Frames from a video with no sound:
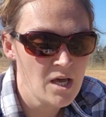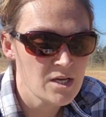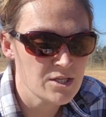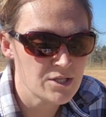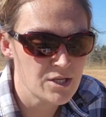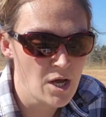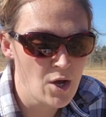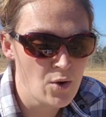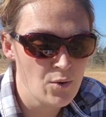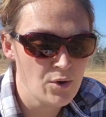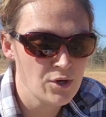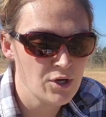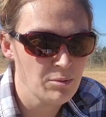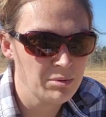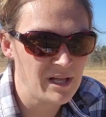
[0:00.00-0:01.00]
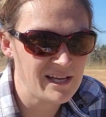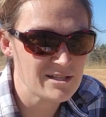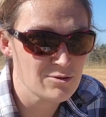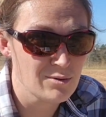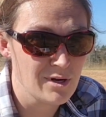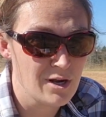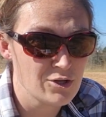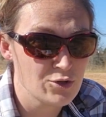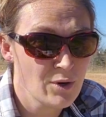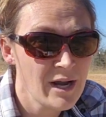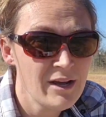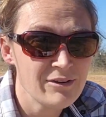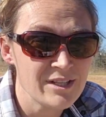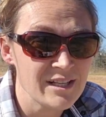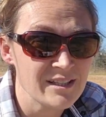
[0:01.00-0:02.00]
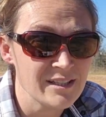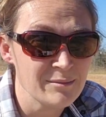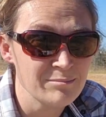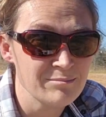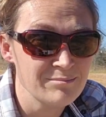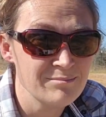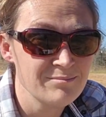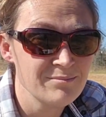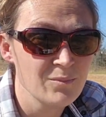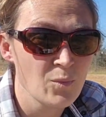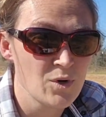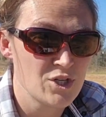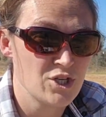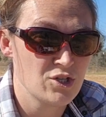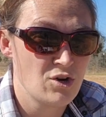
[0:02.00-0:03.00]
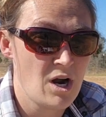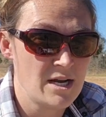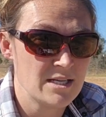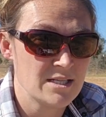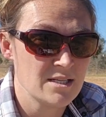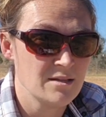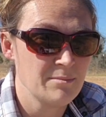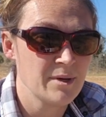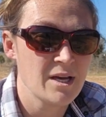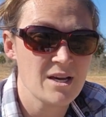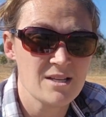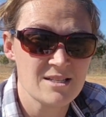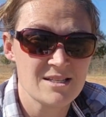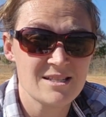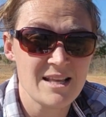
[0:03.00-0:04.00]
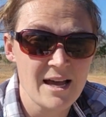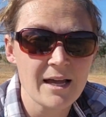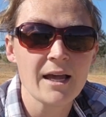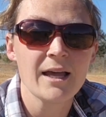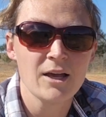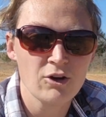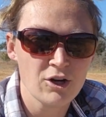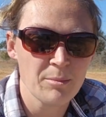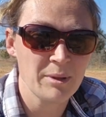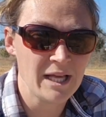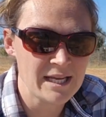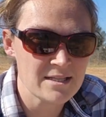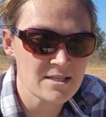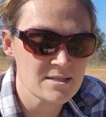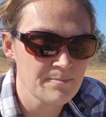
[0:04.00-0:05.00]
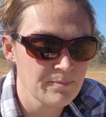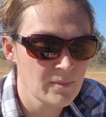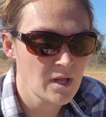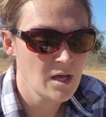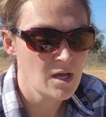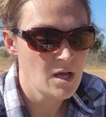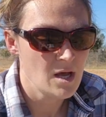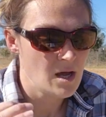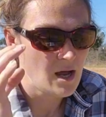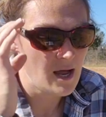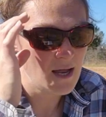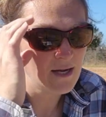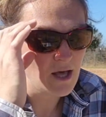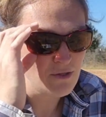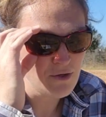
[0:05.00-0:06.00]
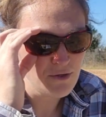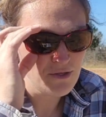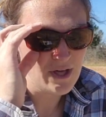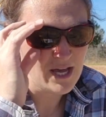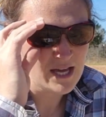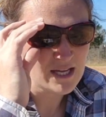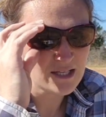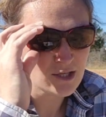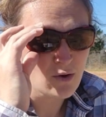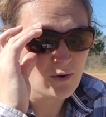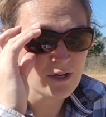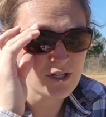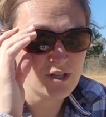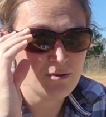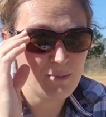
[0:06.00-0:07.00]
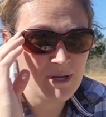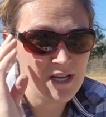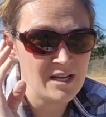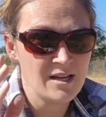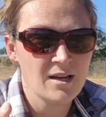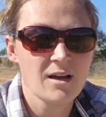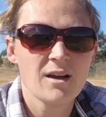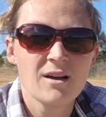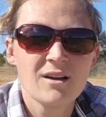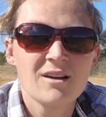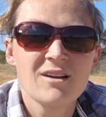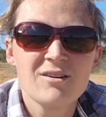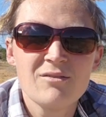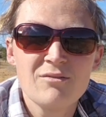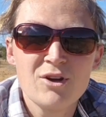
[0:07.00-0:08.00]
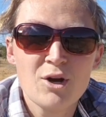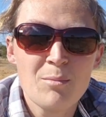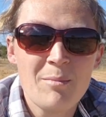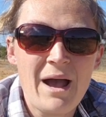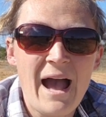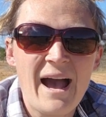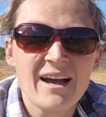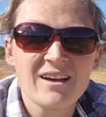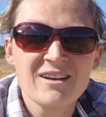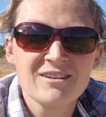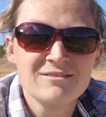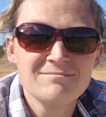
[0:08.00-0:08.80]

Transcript: So your plants will not drown in them, which is great because that can kill your plants. Another thing is going to be your back.